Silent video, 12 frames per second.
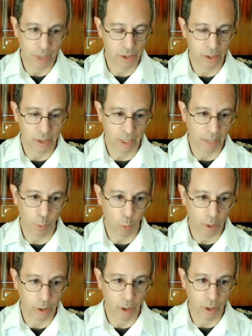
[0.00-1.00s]
like a
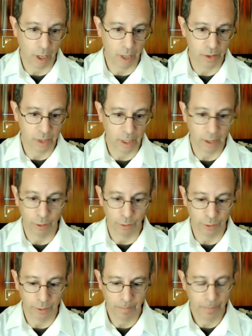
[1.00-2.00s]
high correlation
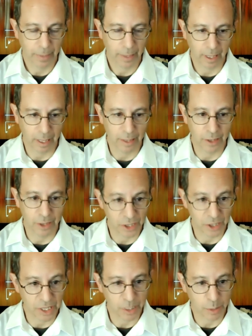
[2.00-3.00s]
between,
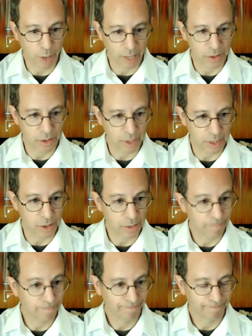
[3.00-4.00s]
in
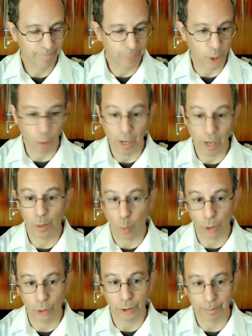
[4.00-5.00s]
Japanese,
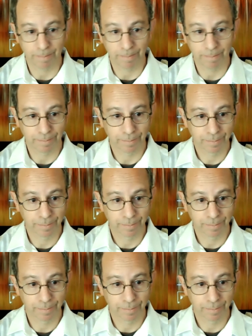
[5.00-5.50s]
between ACEs and